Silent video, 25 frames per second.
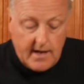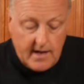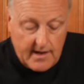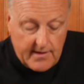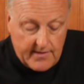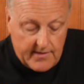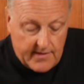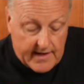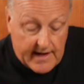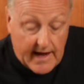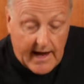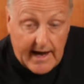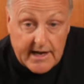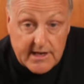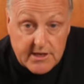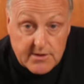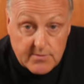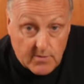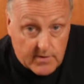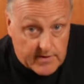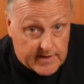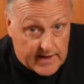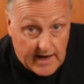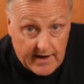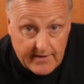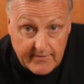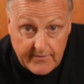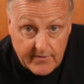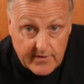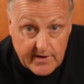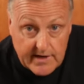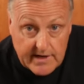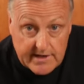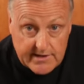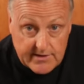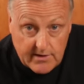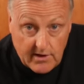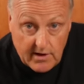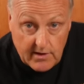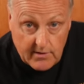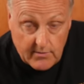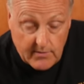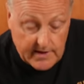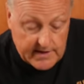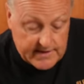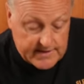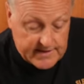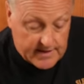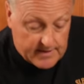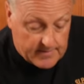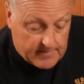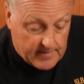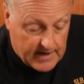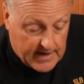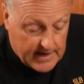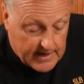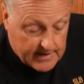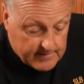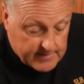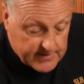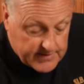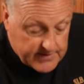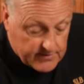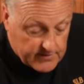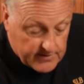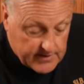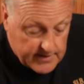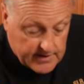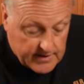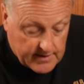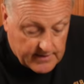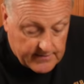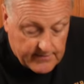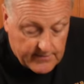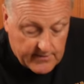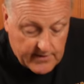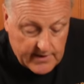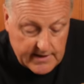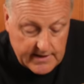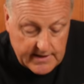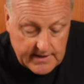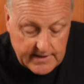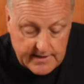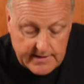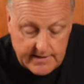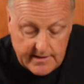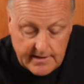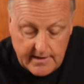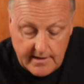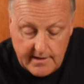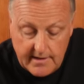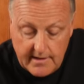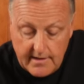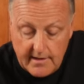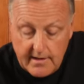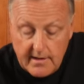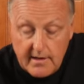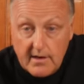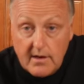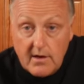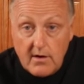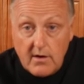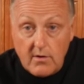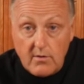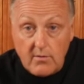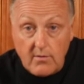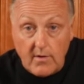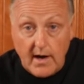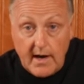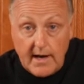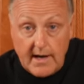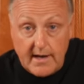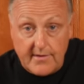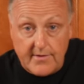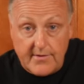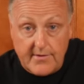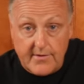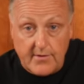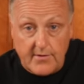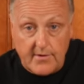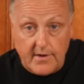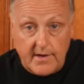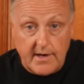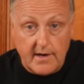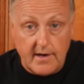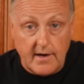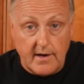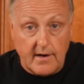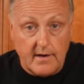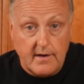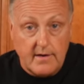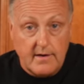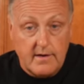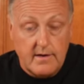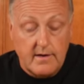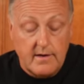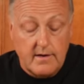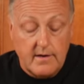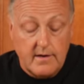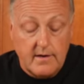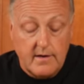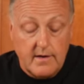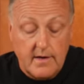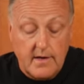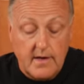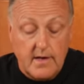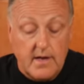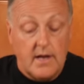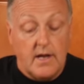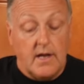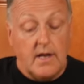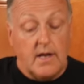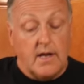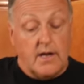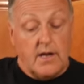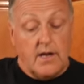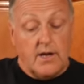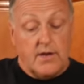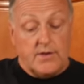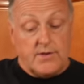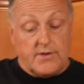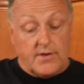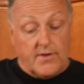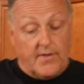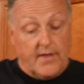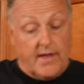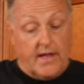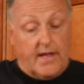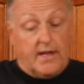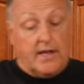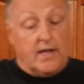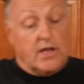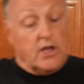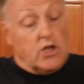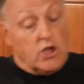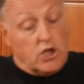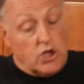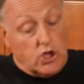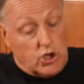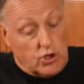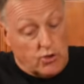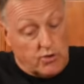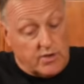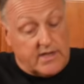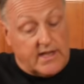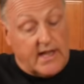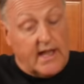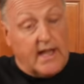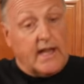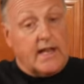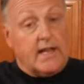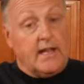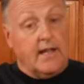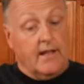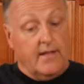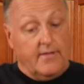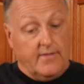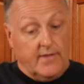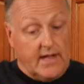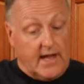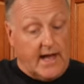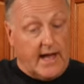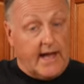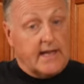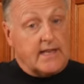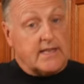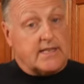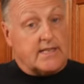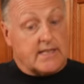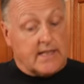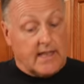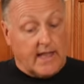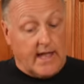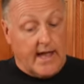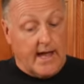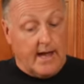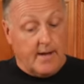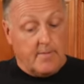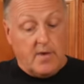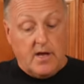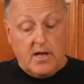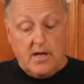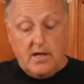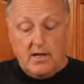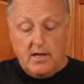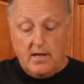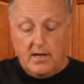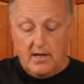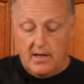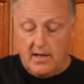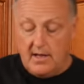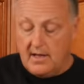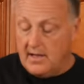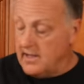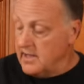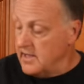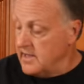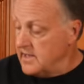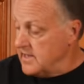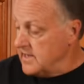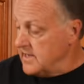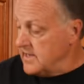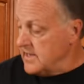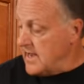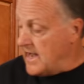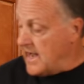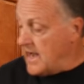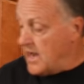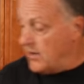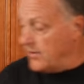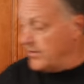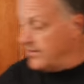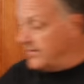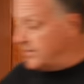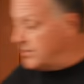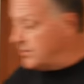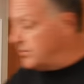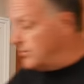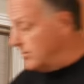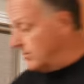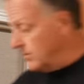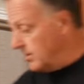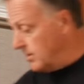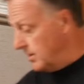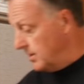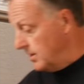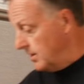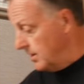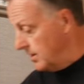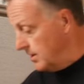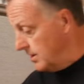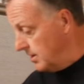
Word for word: The ice will not freeze all the way to the bottom. It's only going to freeze right in through here. So then you take the ice slab out of the cooler